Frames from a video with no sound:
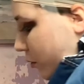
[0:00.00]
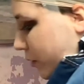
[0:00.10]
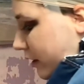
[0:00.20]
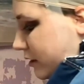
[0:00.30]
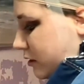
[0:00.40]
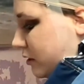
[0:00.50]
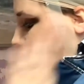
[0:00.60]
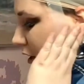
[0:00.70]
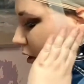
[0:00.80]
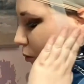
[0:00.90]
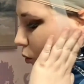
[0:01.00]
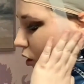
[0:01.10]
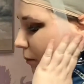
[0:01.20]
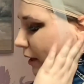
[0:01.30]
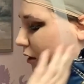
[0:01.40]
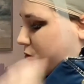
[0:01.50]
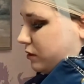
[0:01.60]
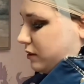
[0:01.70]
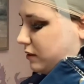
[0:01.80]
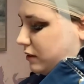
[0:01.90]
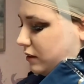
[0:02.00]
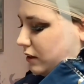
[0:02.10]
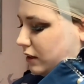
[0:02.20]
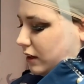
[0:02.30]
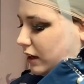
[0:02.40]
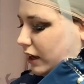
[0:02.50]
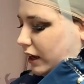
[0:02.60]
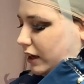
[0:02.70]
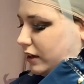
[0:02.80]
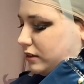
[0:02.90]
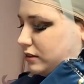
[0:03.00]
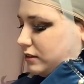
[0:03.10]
it's getting warm out, and